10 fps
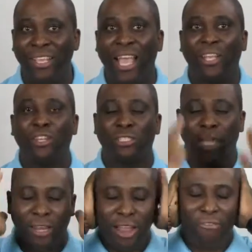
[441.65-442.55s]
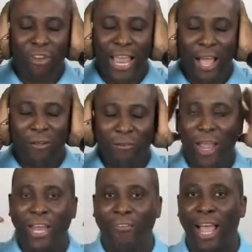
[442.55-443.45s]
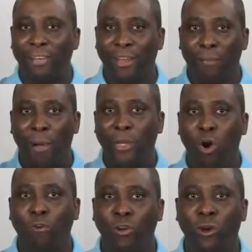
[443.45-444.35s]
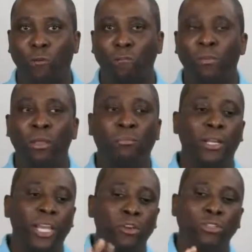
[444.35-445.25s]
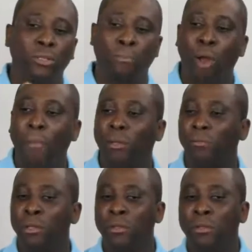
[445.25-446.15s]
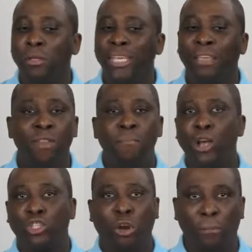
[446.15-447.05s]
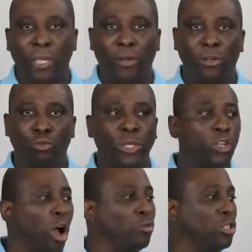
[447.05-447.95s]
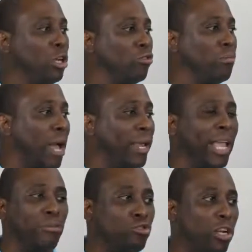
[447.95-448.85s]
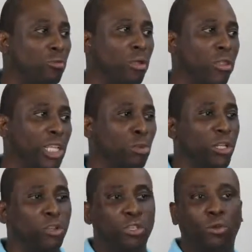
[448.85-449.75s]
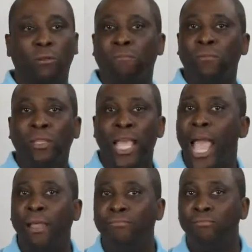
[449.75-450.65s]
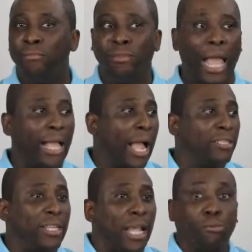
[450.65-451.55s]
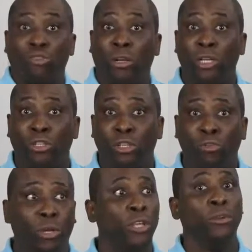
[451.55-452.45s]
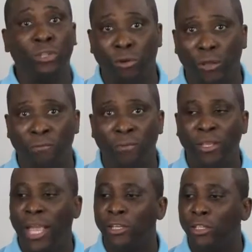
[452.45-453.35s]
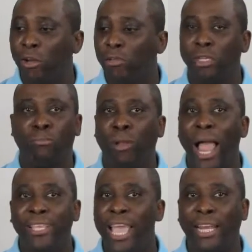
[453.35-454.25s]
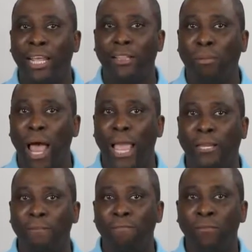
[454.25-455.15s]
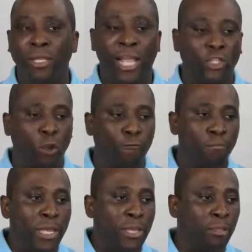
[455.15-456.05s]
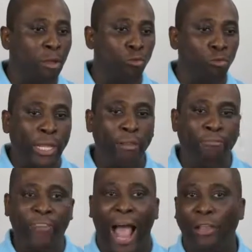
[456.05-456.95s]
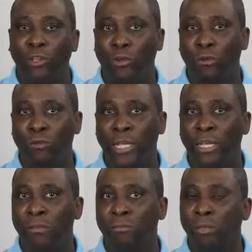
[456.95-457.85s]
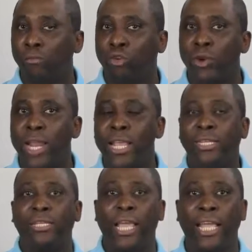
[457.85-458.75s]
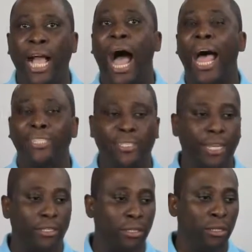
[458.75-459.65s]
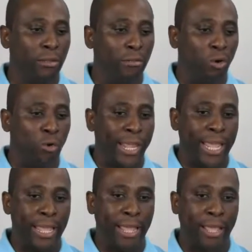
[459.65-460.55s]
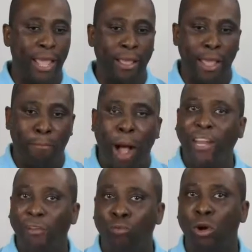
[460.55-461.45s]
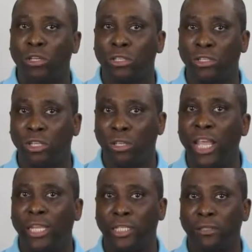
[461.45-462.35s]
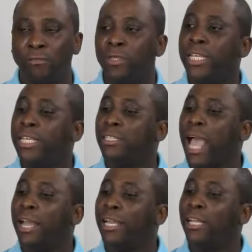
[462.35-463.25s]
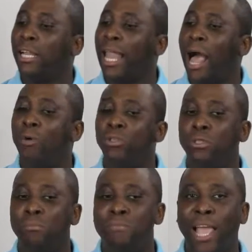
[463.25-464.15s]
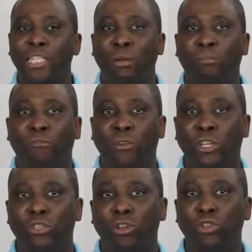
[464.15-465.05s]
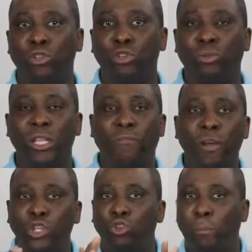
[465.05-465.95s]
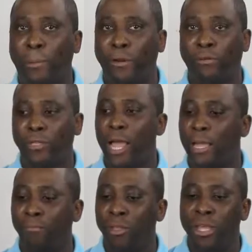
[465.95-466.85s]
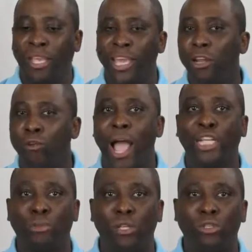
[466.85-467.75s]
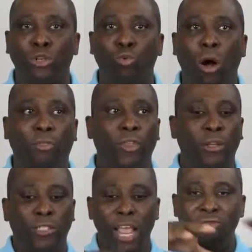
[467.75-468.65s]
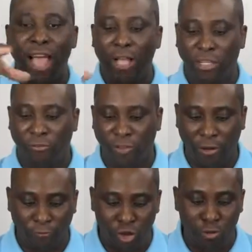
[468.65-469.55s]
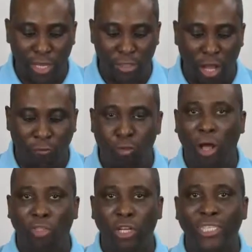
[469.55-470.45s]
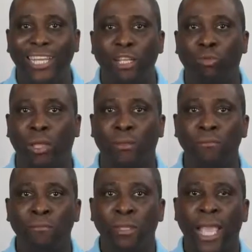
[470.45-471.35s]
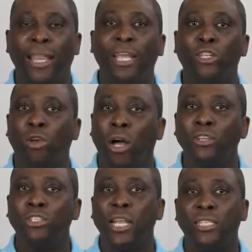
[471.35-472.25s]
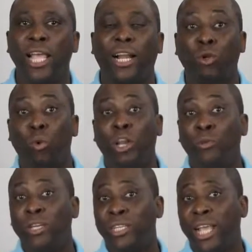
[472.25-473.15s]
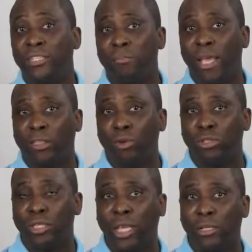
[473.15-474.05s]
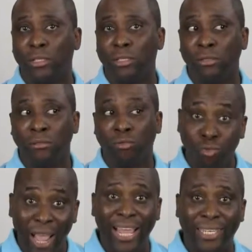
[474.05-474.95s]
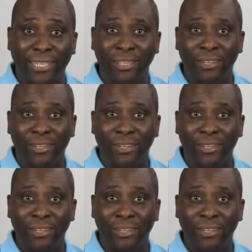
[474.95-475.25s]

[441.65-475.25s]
And just say enough for now, right? I'm in overload. But here's the problem. Even amongst our peers, we talk to each other about, hey, I'm struggling with this. What are you doing? And that guy's saying, I'm struggling too. What are you doing? And so the blind can't lead the blind. And so for me, the real value in creating a content or a body of work such as this is that it allows the management professional to, within a very short period of time, get a grasp as to what the 10,000 feet view is of what they're dealing with, and then to understand exactly what it really takes to make those things right.